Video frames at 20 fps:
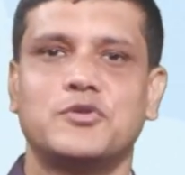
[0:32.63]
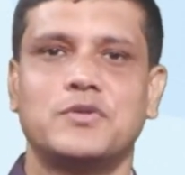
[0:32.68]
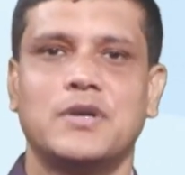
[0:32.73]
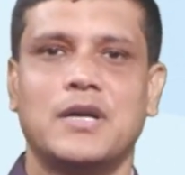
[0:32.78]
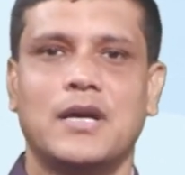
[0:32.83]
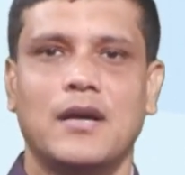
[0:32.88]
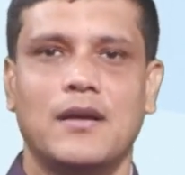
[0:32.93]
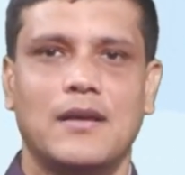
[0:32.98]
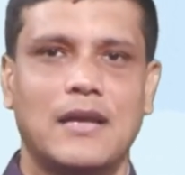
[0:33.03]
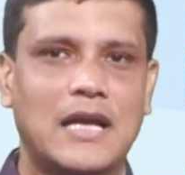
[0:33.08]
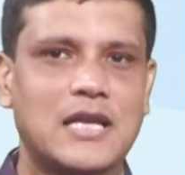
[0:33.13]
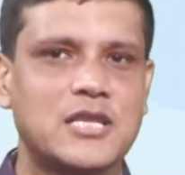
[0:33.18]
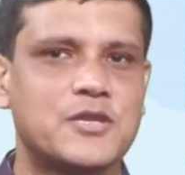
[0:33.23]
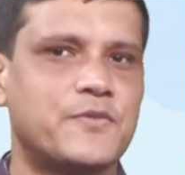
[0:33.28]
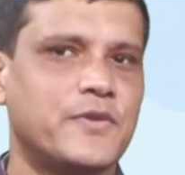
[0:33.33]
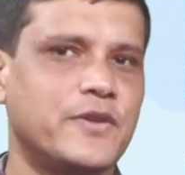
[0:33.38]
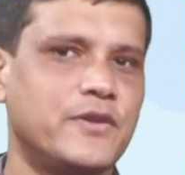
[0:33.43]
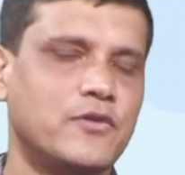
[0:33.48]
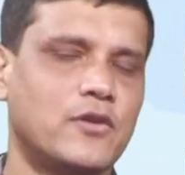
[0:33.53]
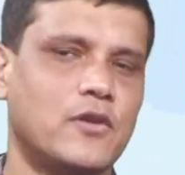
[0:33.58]
the last
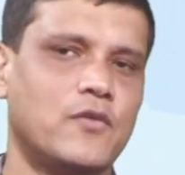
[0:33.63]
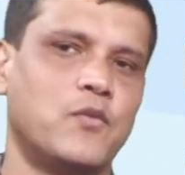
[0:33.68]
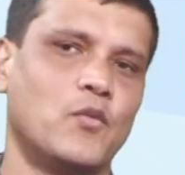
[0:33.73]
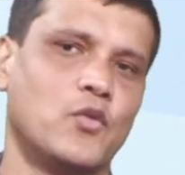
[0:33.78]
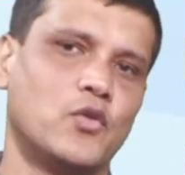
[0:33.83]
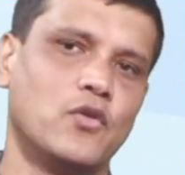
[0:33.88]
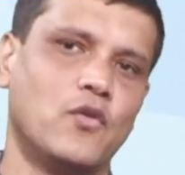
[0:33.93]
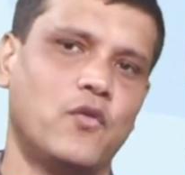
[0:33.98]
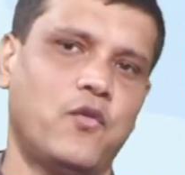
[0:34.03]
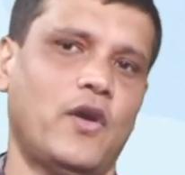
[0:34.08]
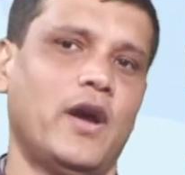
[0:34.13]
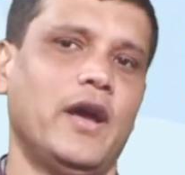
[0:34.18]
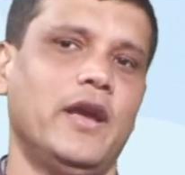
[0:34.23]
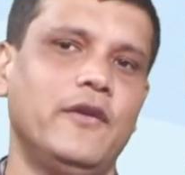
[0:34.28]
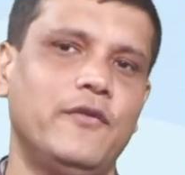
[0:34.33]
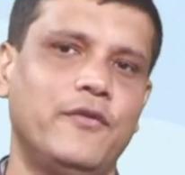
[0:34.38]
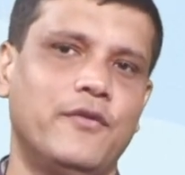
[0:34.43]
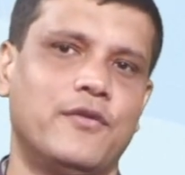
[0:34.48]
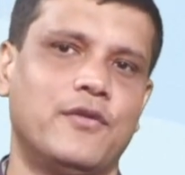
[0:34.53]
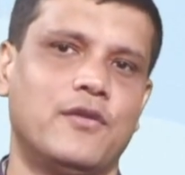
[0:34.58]
video of Module
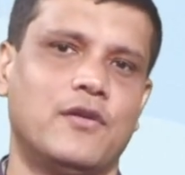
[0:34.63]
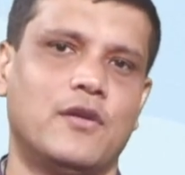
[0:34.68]
5